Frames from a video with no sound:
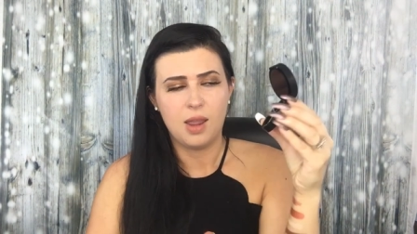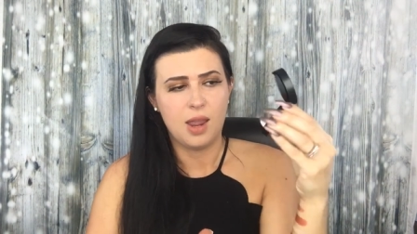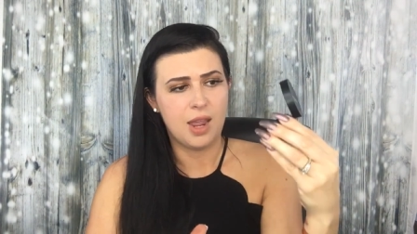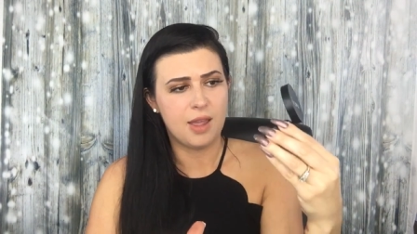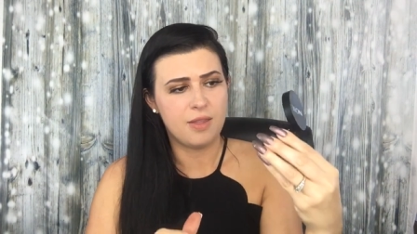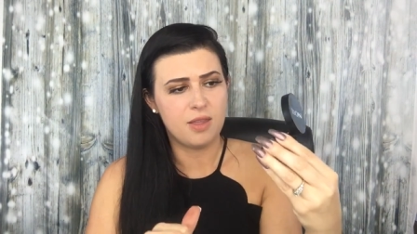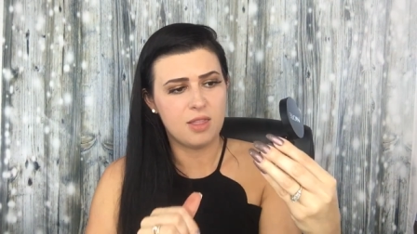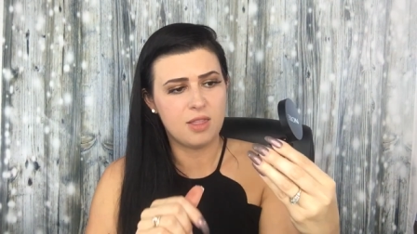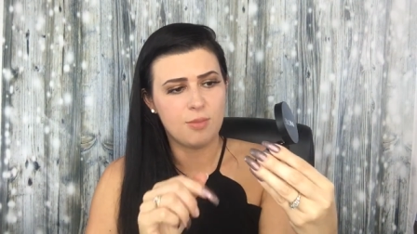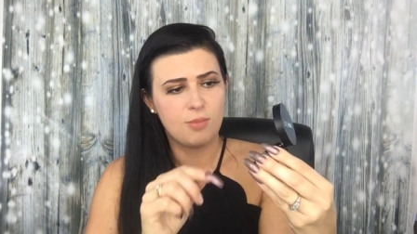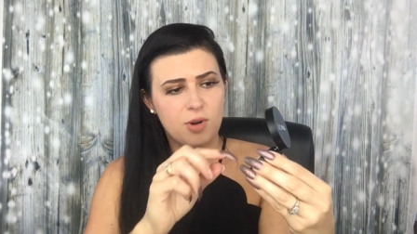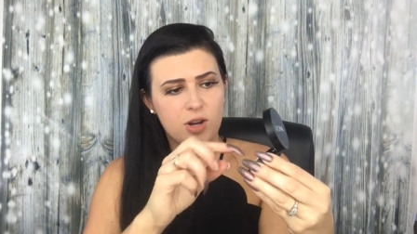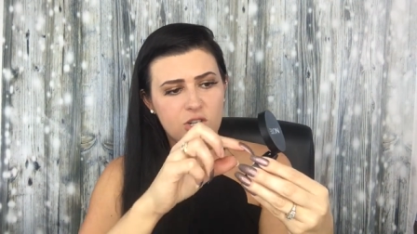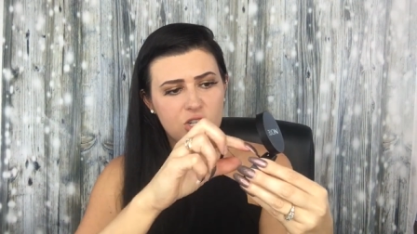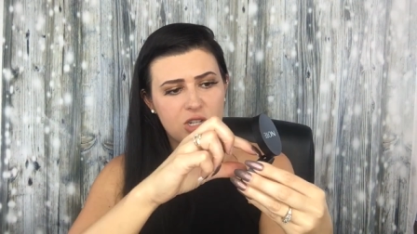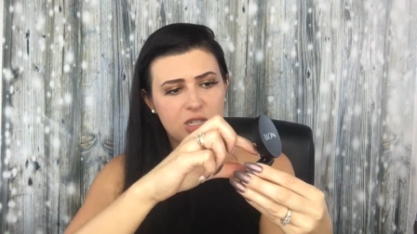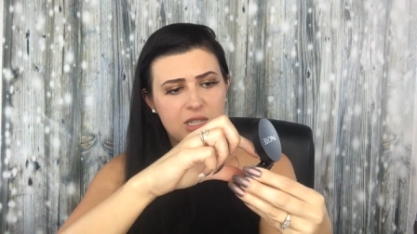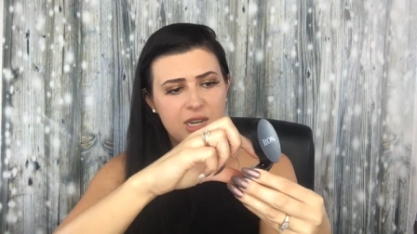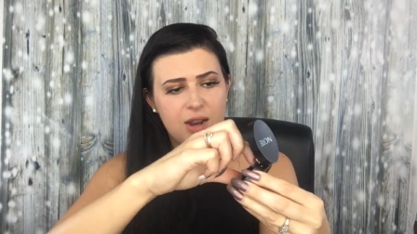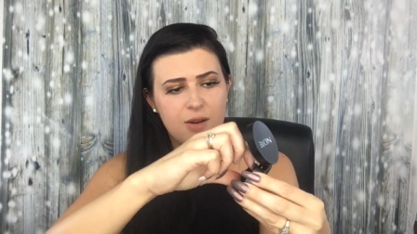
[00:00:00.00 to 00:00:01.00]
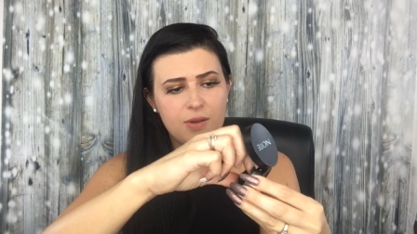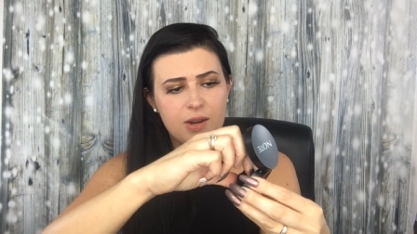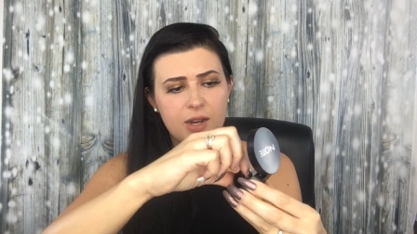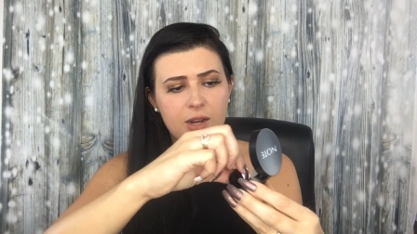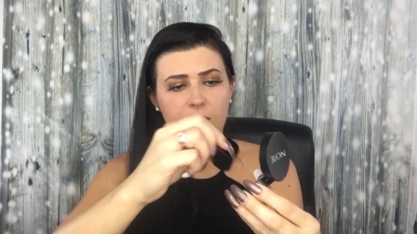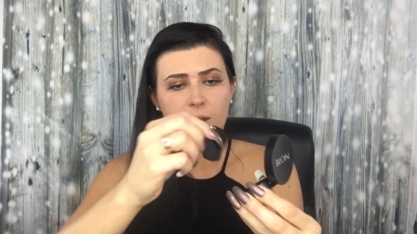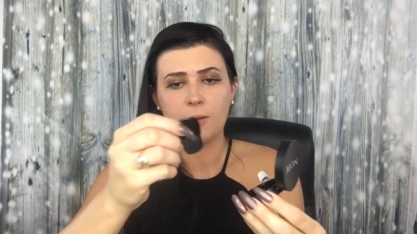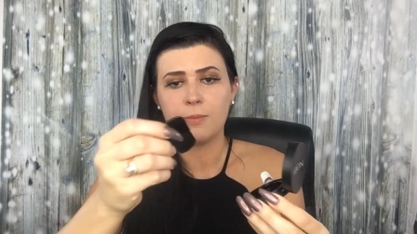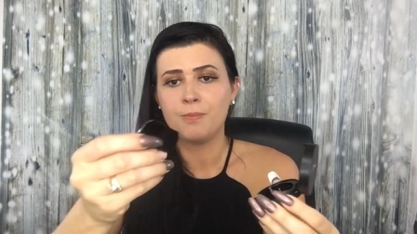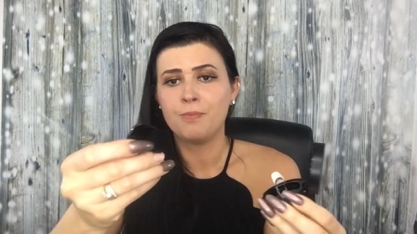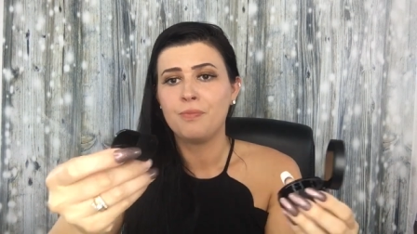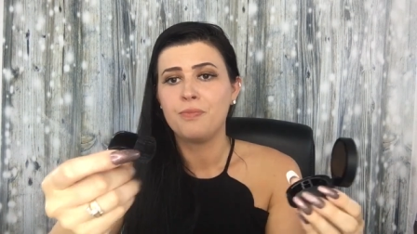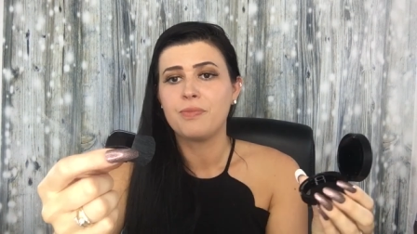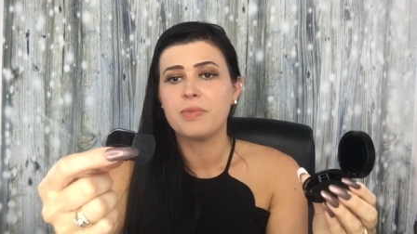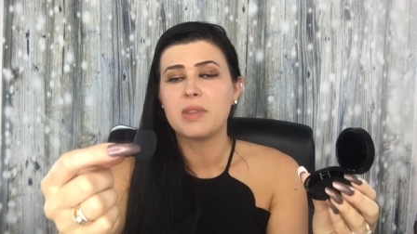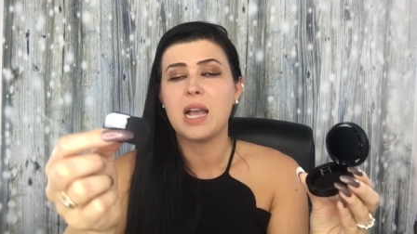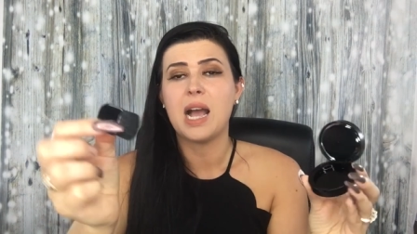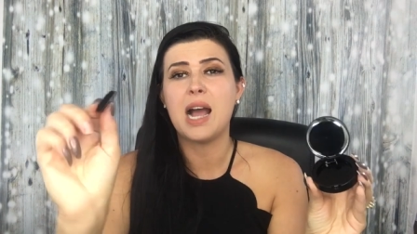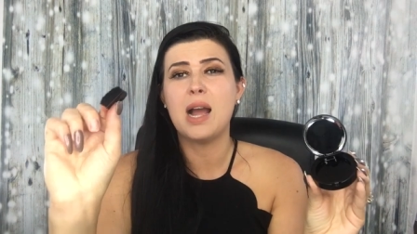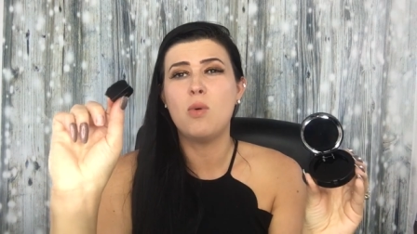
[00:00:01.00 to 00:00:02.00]
and then the brush is down here.
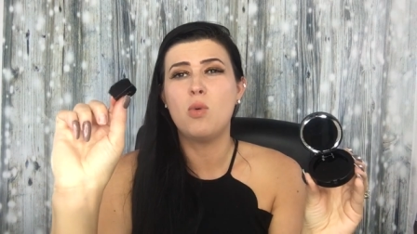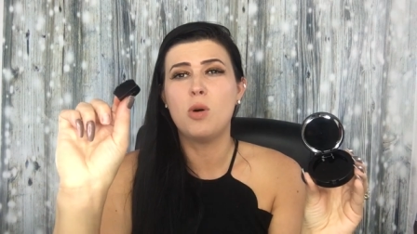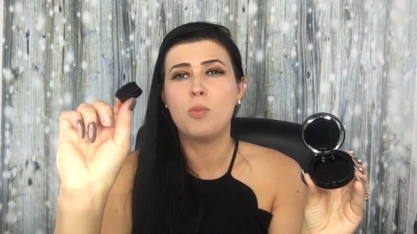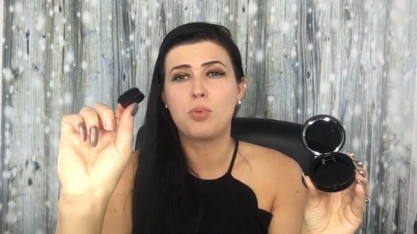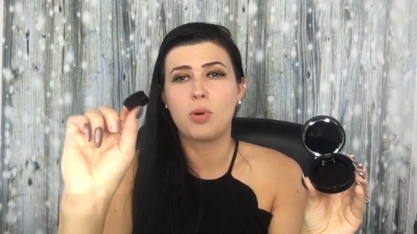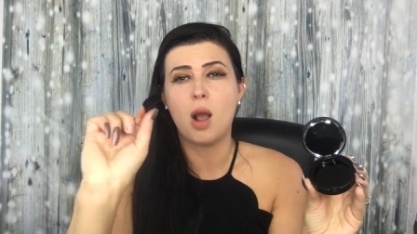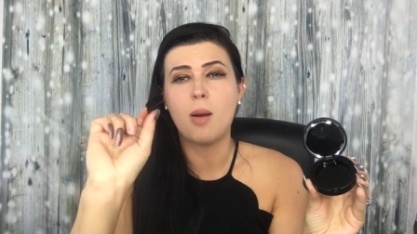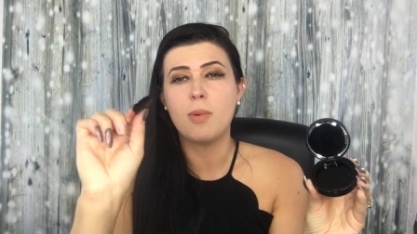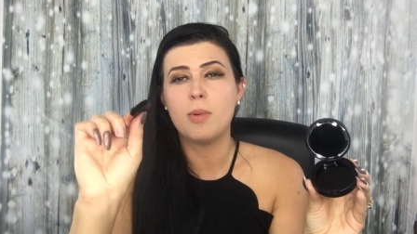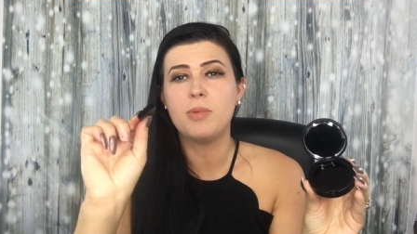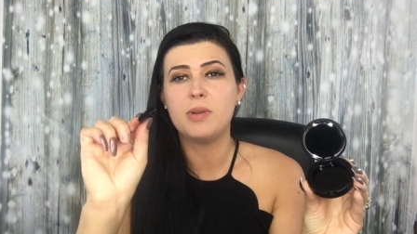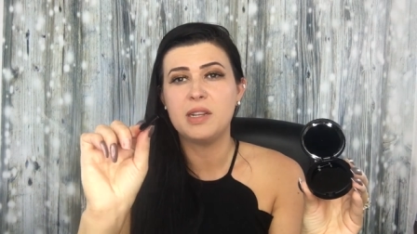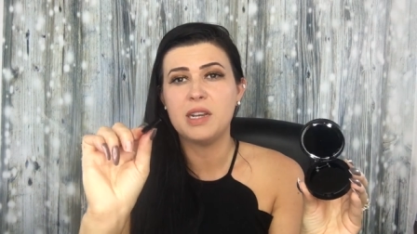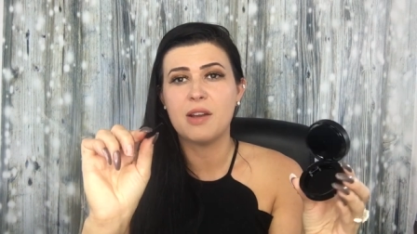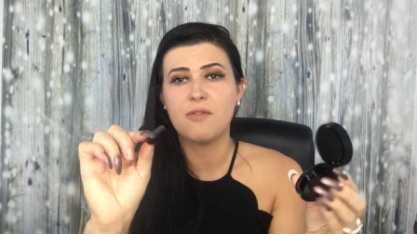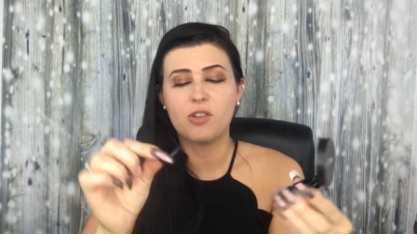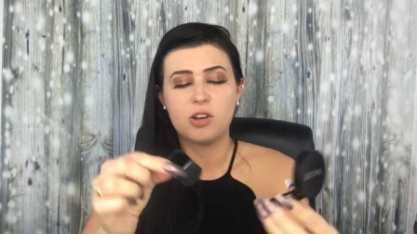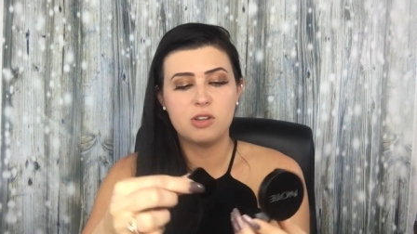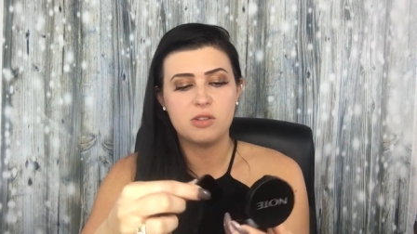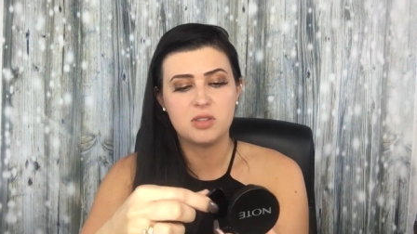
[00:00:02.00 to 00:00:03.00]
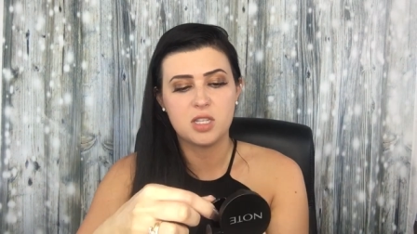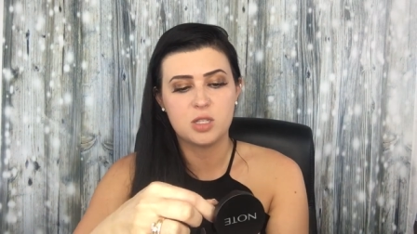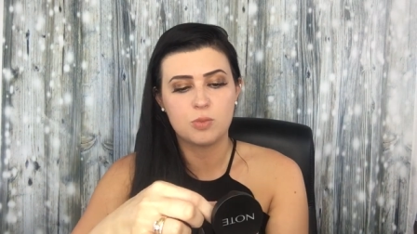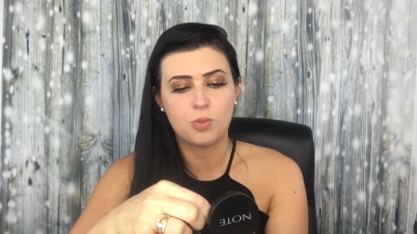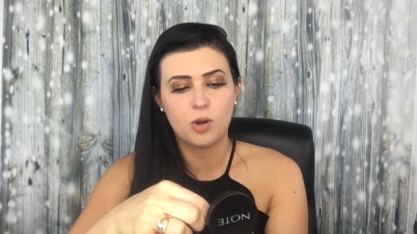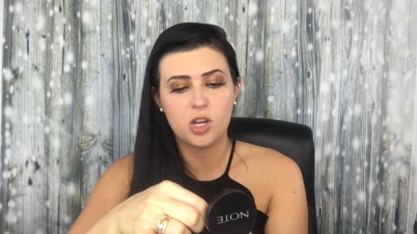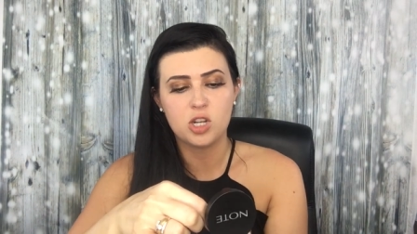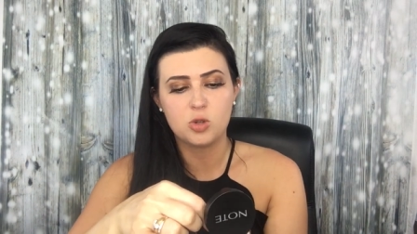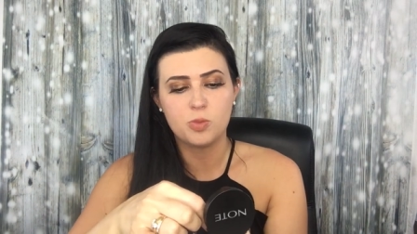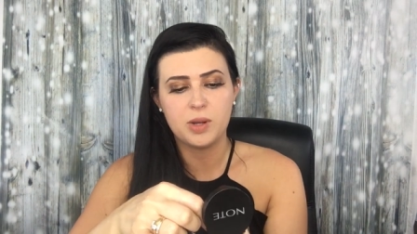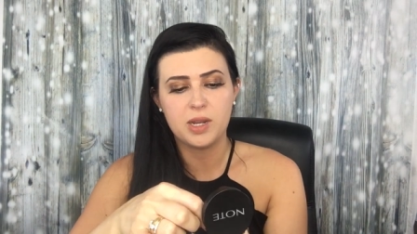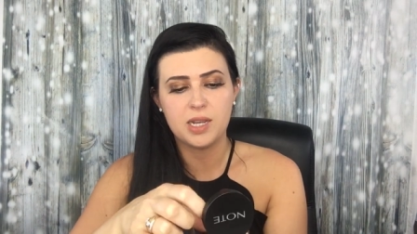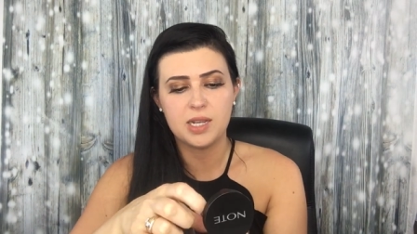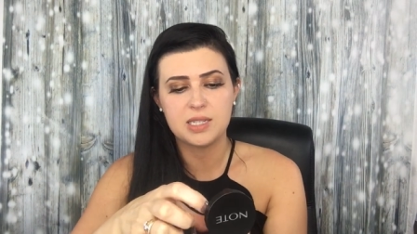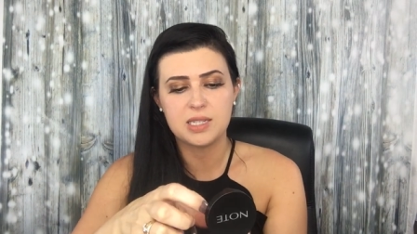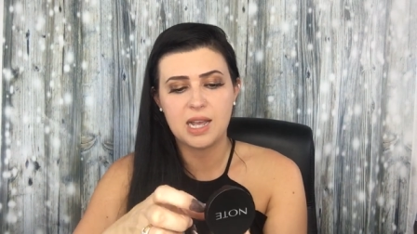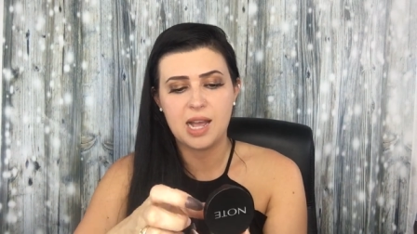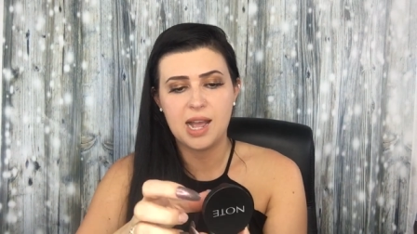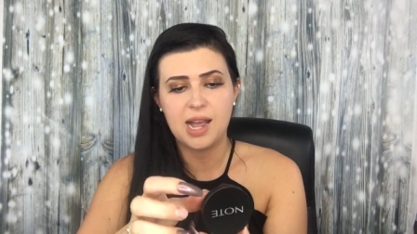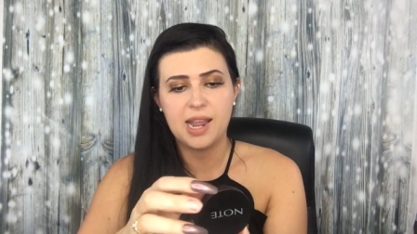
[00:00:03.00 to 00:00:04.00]
I will probably never use this brush
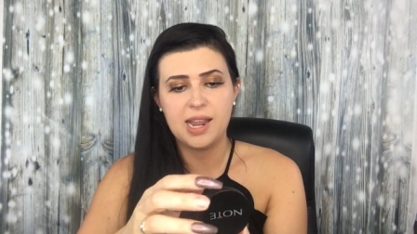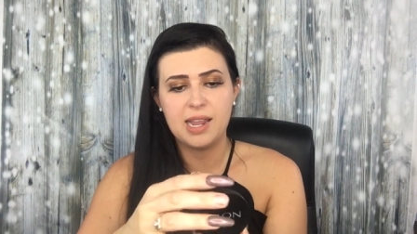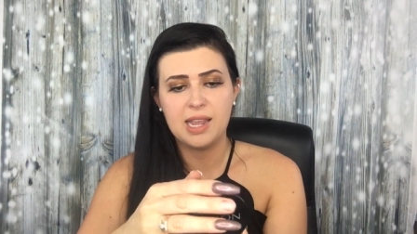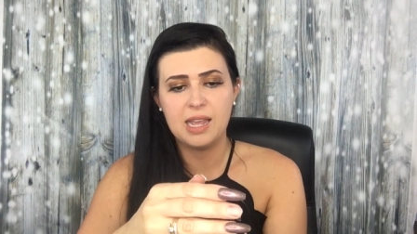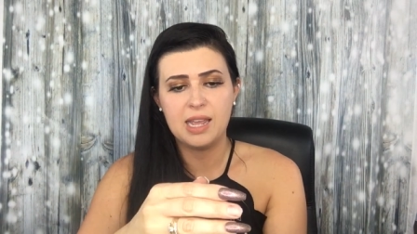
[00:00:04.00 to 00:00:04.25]
because I